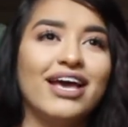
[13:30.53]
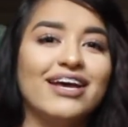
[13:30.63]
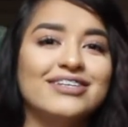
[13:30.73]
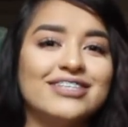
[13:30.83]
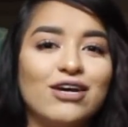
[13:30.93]

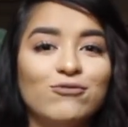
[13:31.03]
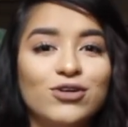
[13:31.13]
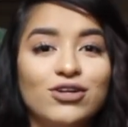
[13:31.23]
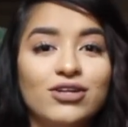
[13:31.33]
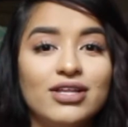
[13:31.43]
and I
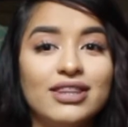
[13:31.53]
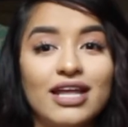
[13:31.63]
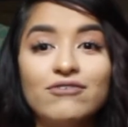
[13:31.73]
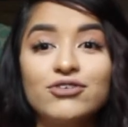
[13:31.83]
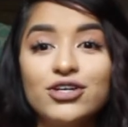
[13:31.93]
will
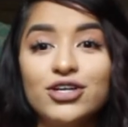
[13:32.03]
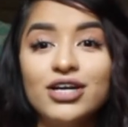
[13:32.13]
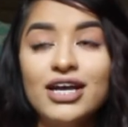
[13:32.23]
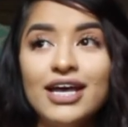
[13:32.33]
never